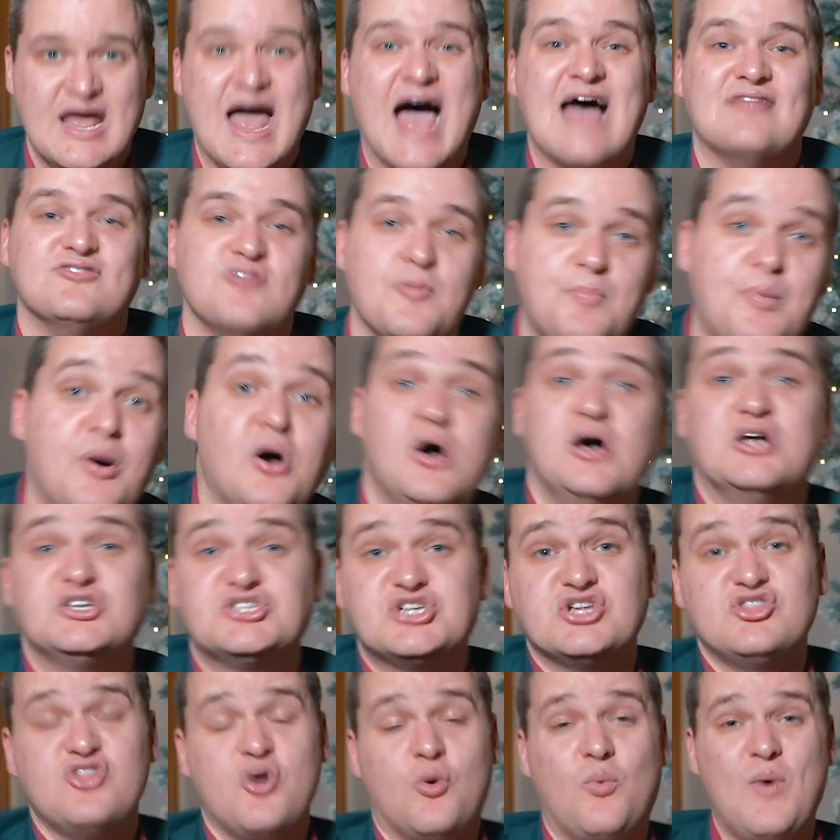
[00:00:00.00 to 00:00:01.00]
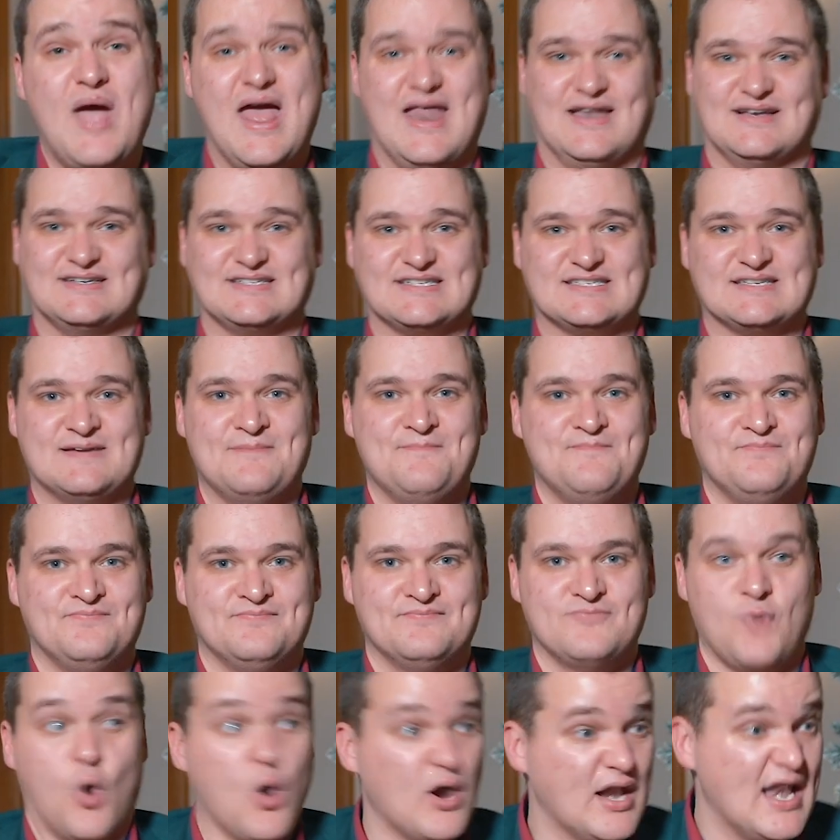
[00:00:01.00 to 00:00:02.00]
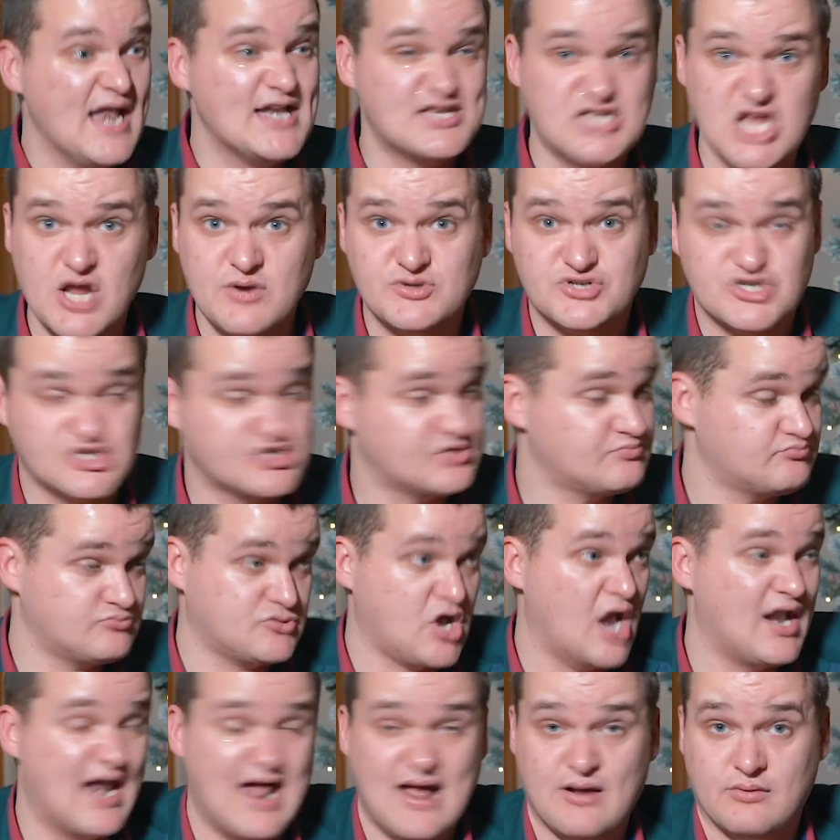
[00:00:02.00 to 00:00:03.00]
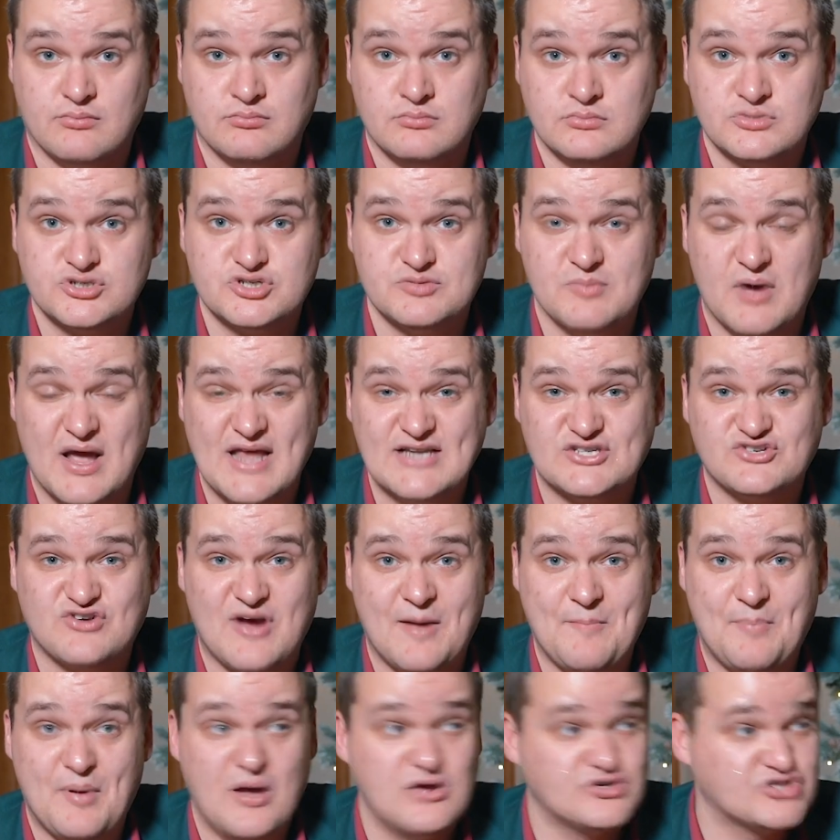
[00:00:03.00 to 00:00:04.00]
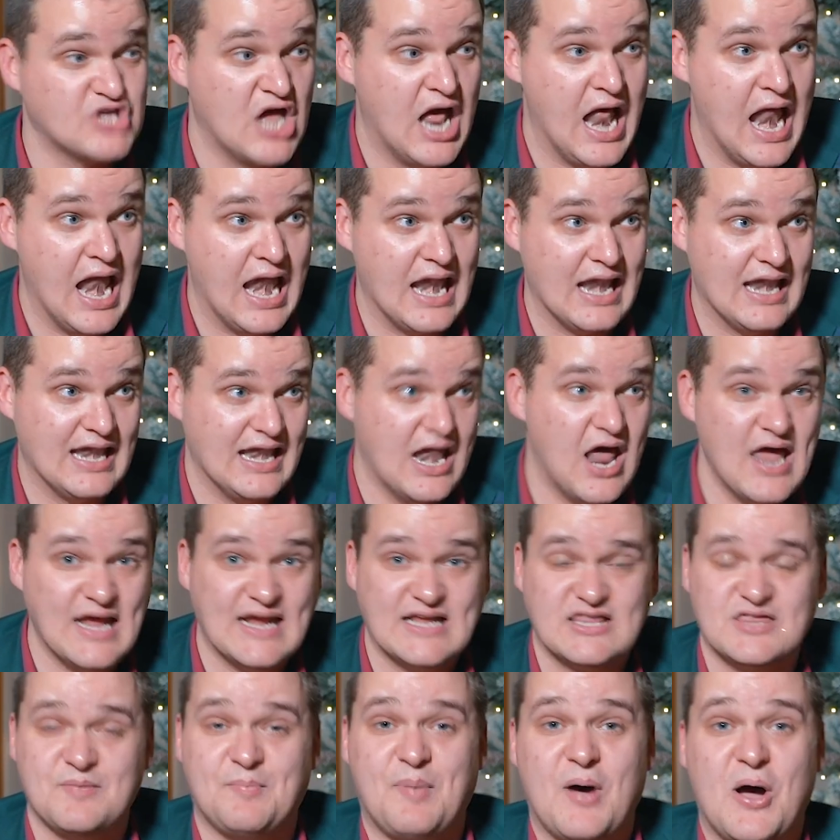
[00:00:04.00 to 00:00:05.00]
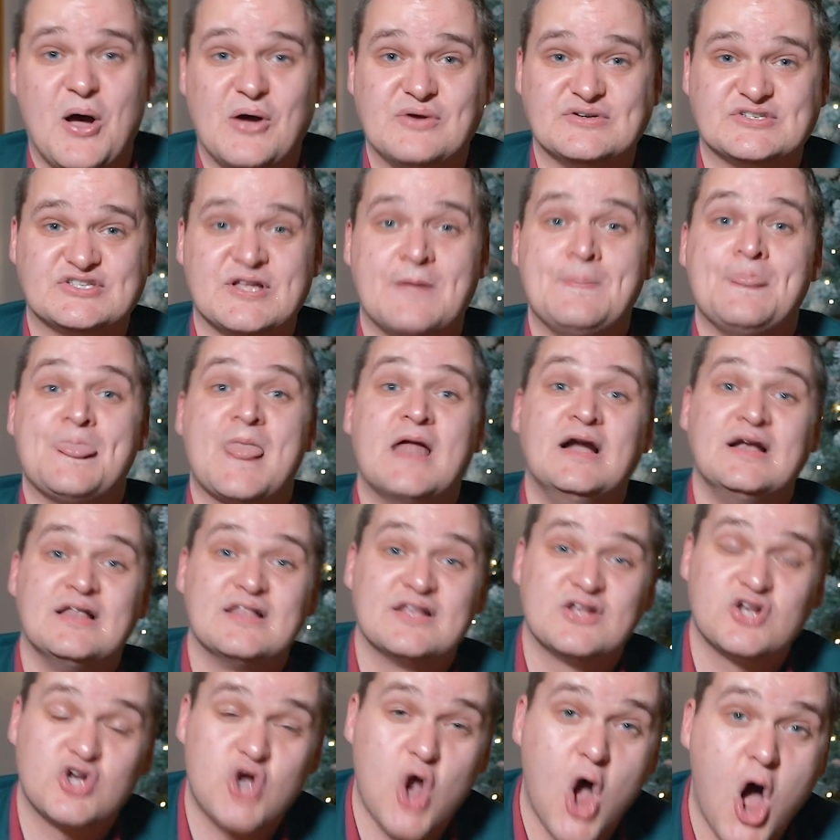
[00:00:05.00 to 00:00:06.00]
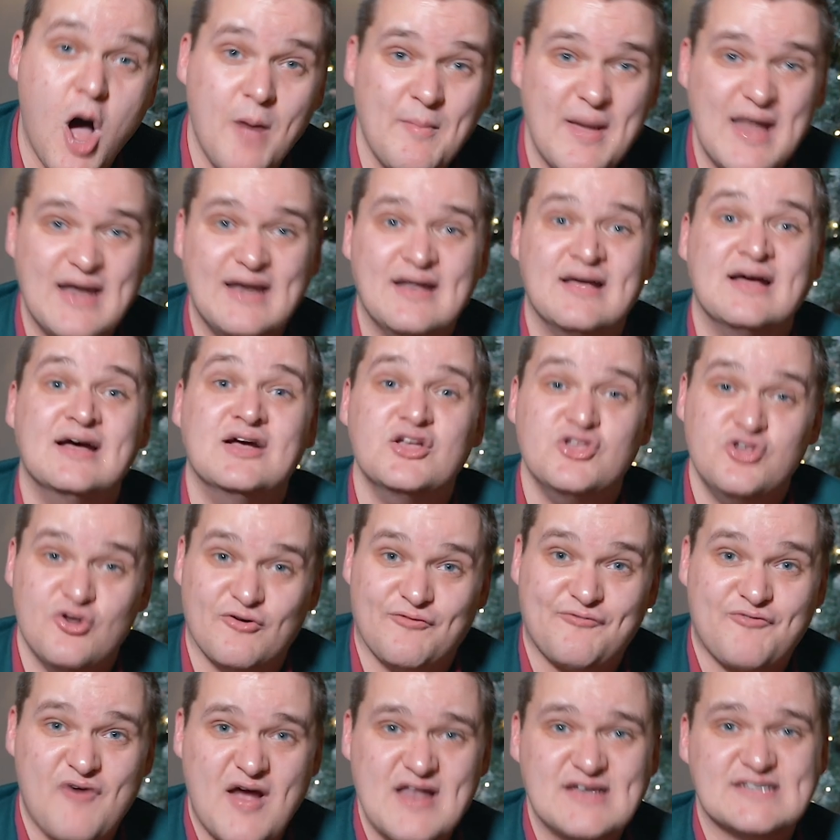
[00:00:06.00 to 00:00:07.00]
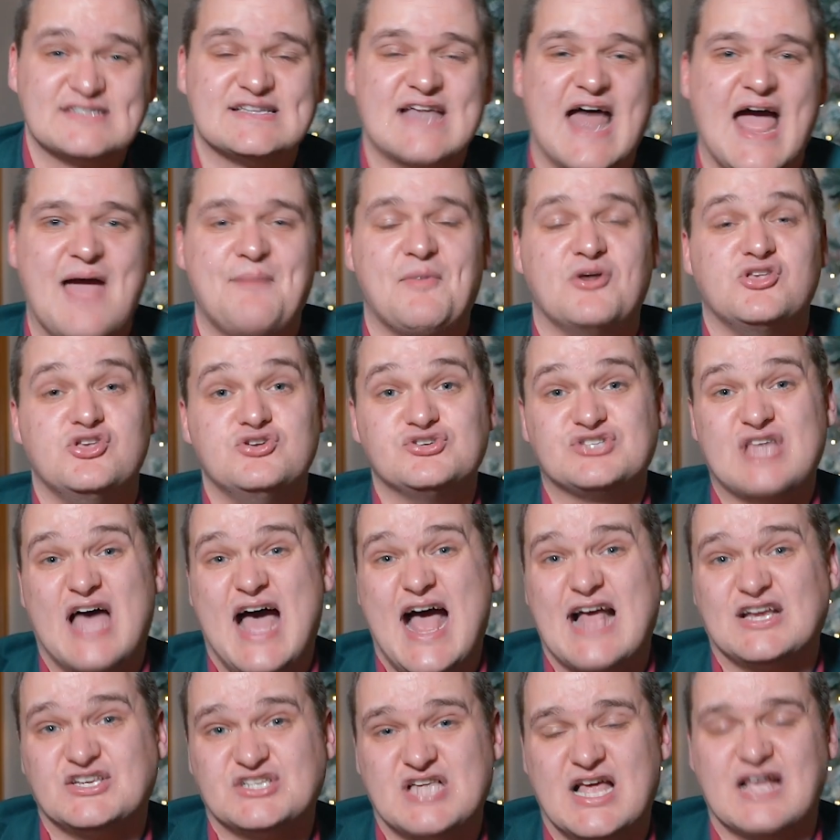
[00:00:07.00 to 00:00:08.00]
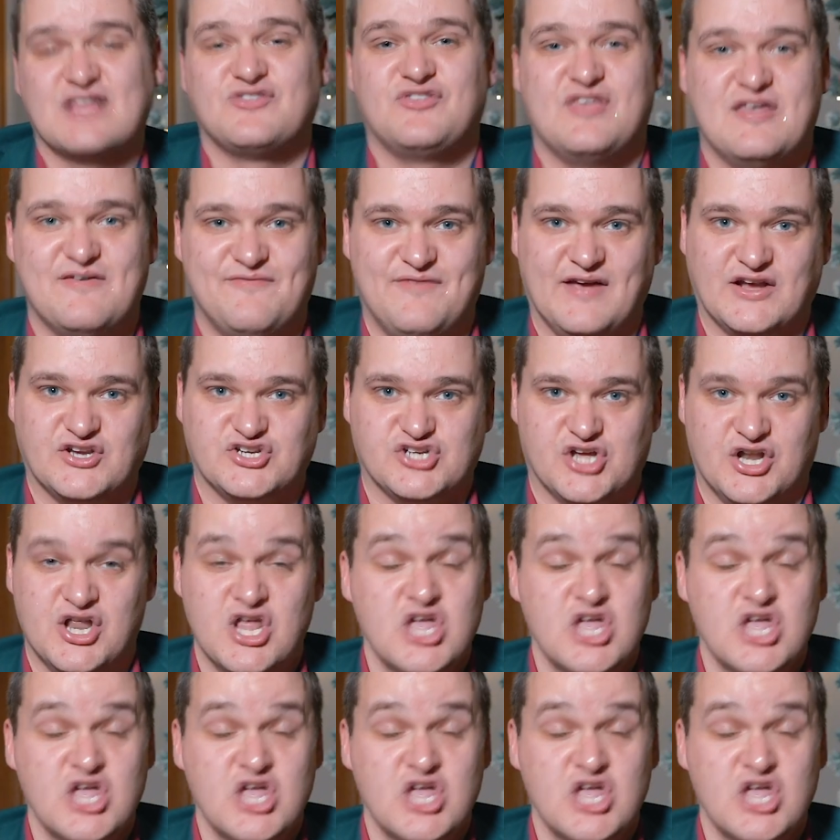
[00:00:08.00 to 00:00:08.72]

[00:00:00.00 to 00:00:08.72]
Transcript: And the person that wins, all you need to do is just go down to my Instagram post, like the post, comment your friend's name, and use the hashtag the eviction.